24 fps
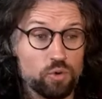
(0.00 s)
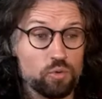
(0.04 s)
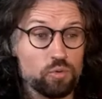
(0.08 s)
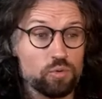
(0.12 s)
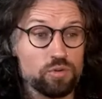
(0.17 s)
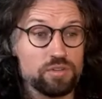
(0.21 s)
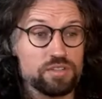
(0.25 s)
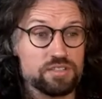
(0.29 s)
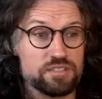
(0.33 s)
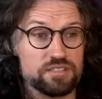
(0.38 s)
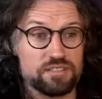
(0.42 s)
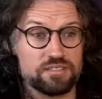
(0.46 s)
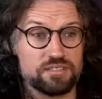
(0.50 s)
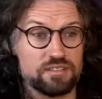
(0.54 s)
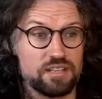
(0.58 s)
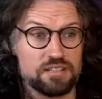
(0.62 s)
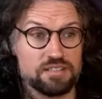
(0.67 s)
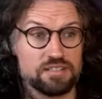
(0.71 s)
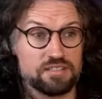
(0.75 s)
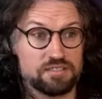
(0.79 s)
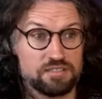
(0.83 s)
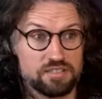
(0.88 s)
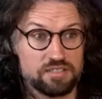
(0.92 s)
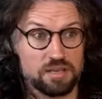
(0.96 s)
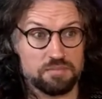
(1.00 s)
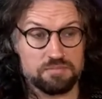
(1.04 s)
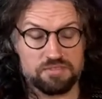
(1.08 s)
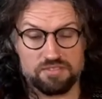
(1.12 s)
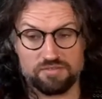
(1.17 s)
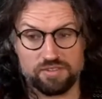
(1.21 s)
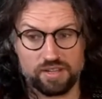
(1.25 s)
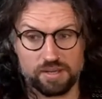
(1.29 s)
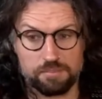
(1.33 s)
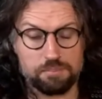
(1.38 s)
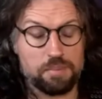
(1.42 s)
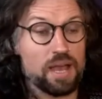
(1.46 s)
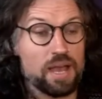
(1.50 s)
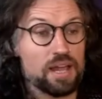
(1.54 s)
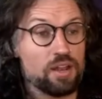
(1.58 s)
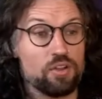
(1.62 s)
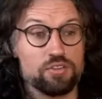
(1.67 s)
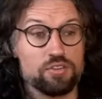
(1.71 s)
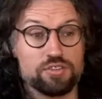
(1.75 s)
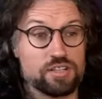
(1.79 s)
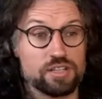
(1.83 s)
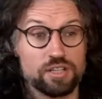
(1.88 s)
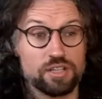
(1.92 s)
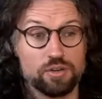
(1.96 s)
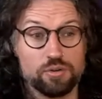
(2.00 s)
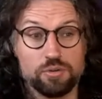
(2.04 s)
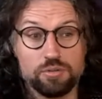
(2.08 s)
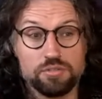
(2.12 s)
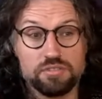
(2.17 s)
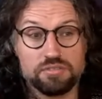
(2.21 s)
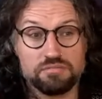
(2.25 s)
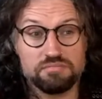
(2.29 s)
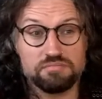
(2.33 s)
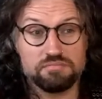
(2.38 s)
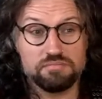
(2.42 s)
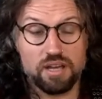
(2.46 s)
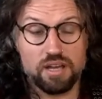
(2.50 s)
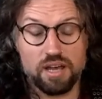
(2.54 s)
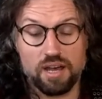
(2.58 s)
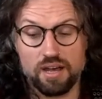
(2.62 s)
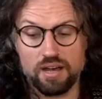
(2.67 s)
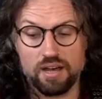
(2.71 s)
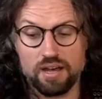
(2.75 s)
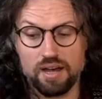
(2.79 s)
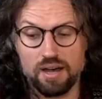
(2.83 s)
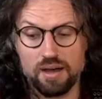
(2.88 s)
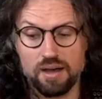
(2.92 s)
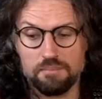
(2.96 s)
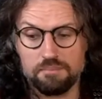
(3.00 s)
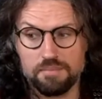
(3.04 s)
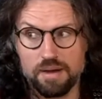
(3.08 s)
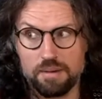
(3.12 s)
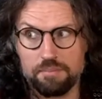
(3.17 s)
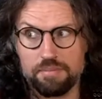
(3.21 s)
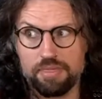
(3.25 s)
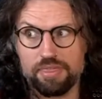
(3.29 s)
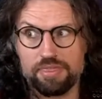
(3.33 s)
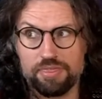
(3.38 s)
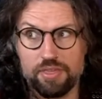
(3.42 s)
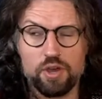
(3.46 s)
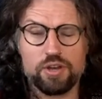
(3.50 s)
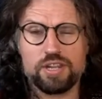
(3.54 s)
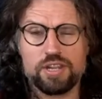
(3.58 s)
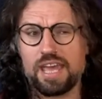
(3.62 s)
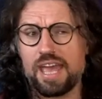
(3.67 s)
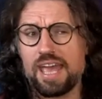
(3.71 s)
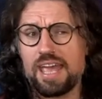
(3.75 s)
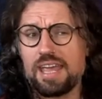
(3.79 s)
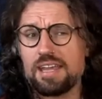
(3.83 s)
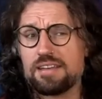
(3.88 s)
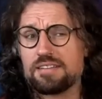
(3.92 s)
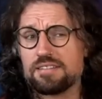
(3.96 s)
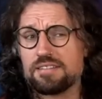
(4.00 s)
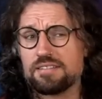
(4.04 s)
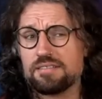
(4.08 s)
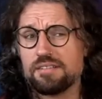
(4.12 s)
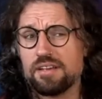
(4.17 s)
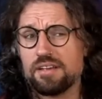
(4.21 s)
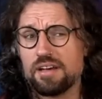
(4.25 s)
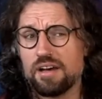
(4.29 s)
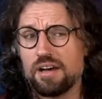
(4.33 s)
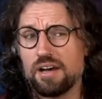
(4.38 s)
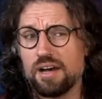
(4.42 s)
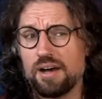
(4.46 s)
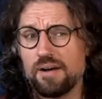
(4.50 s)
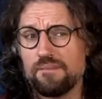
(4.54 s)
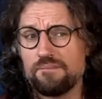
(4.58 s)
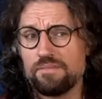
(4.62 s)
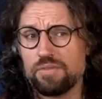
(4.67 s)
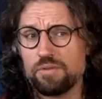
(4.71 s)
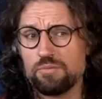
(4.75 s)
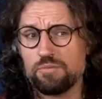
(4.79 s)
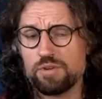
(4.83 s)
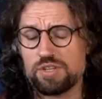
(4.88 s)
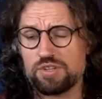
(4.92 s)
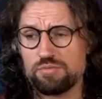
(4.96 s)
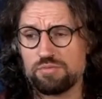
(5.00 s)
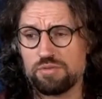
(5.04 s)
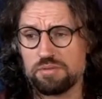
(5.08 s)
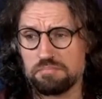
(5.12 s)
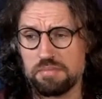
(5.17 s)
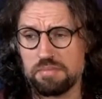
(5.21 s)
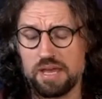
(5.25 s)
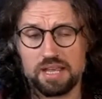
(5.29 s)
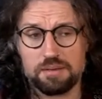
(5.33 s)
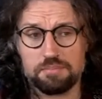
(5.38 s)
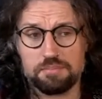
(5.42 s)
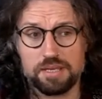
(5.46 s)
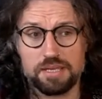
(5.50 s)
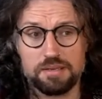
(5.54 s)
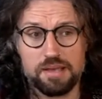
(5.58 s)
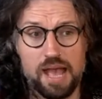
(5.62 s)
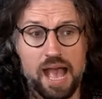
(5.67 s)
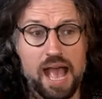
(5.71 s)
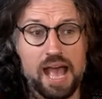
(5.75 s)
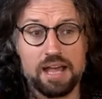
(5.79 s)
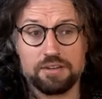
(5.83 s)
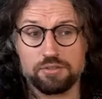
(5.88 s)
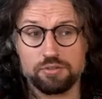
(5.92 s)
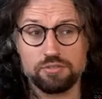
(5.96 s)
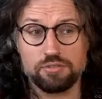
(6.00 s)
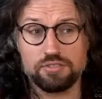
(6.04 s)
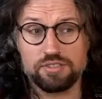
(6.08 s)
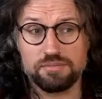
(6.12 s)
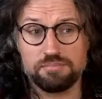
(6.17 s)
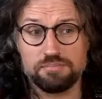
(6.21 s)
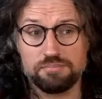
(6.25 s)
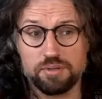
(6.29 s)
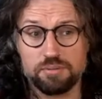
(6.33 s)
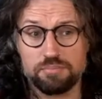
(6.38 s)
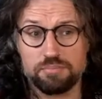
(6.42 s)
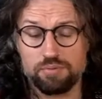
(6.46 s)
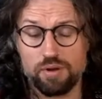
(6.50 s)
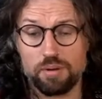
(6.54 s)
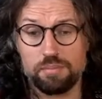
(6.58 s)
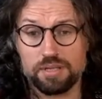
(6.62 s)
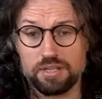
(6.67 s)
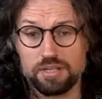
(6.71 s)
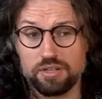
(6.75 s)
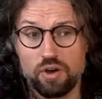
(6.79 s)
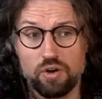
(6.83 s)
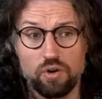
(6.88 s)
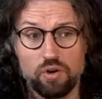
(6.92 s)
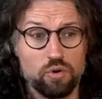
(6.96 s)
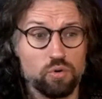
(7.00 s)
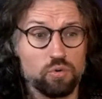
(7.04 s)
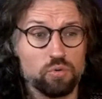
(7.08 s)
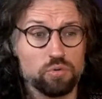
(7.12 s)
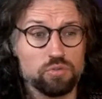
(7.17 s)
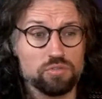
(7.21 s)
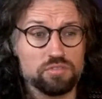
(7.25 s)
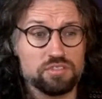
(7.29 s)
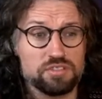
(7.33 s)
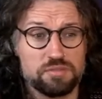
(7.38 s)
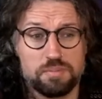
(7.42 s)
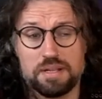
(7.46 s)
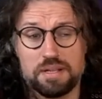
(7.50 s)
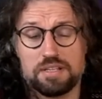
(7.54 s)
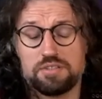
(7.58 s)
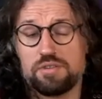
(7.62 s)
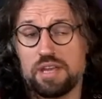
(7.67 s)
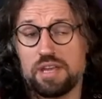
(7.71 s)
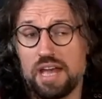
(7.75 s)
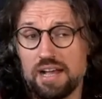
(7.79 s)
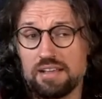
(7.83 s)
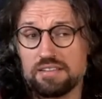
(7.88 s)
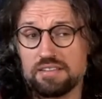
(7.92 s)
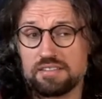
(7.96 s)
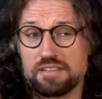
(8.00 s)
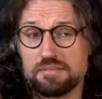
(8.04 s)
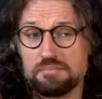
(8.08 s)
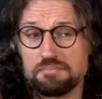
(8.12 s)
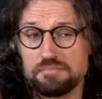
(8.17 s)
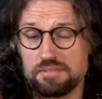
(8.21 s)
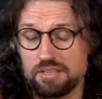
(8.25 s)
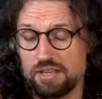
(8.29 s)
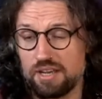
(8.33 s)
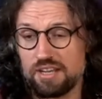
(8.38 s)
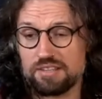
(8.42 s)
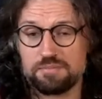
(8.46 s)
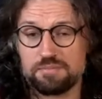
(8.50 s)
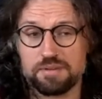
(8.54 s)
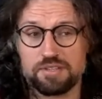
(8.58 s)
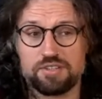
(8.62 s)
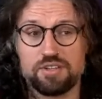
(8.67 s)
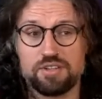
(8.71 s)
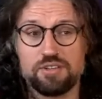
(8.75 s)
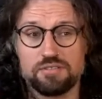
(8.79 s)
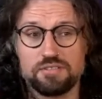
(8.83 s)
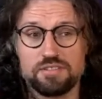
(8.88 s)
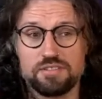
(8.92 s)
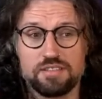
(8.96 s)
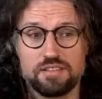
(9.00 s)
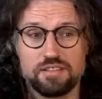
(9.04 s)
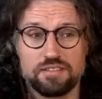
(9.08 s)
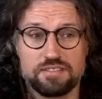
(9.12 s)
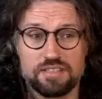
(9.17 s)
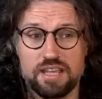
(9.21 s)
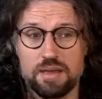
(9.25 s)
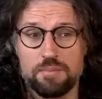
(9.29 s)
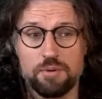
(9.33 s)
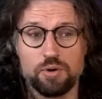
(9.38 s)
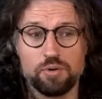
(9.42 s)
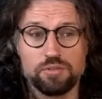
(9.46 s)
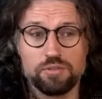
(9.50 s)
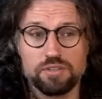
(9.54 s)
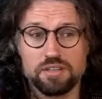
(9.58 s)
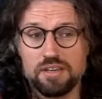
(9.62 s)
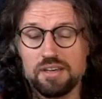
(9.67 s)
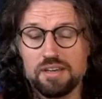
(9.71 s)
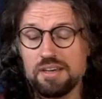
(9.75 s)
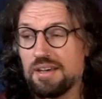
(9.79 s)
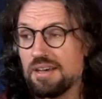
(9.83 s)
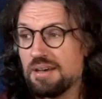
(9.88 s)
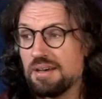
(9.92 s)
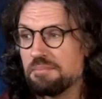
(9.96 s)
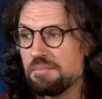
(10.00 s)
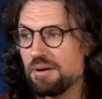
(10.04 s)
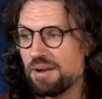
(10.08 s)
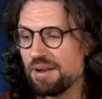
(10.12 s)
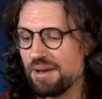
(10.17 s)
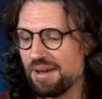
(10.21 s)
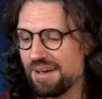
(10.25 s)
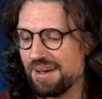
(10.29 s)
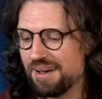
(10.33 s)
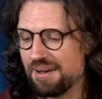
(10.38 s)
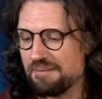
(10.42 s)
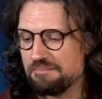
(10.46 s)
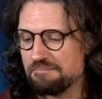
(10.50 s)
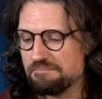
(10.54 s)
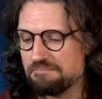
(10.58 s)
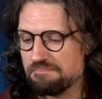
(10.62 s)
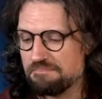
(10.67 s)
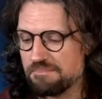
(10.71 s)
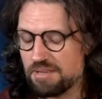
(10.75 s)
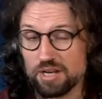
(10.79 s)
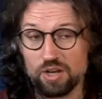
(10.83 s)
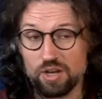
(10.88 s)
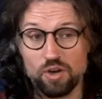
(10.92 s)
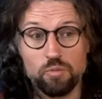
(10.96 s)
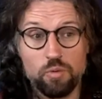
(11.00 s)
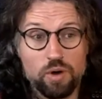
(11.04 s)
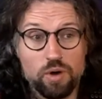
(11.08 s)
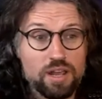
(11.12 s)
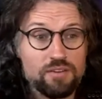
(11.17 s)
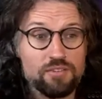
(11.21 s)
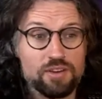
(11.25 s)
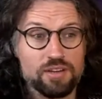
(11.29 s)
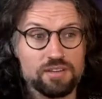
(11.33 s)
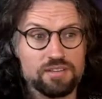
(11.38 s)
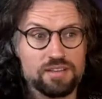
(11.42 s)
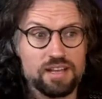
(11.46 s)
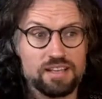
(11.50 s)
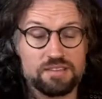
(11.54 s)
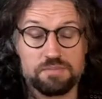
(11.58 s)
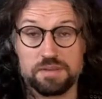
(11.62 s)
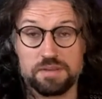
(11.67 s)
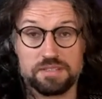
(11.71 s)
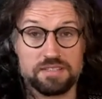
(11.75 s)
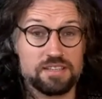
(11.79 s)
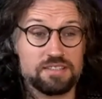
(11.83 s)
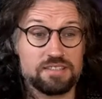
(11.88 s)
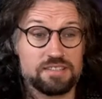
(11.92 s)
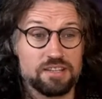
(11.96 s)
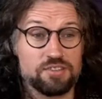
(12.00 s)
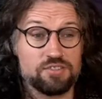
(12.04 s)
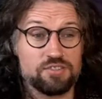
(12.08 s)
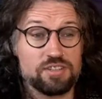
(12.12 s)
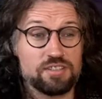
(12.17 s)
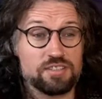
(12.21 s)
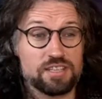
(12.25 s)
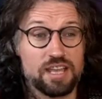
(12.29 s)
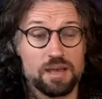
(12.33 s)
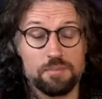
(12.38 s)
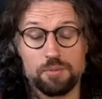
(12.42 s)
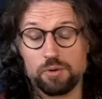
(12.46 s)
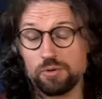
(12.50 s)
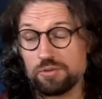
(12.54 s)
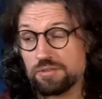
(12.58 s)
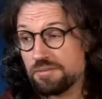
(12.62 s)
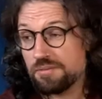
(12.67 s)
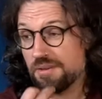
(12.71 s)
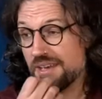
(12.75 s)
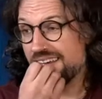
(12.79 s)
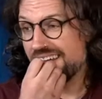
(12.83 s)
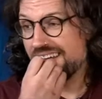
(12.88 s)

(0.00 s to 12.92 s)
old as in terms of like biologically old. Um, I'm thirty-eight, um, which would make me adult, but probably not old, depends who you ask. You ask my students, they'll say I'm old, but, um, you know, whatever. You ask my sister, she'll say I'm old.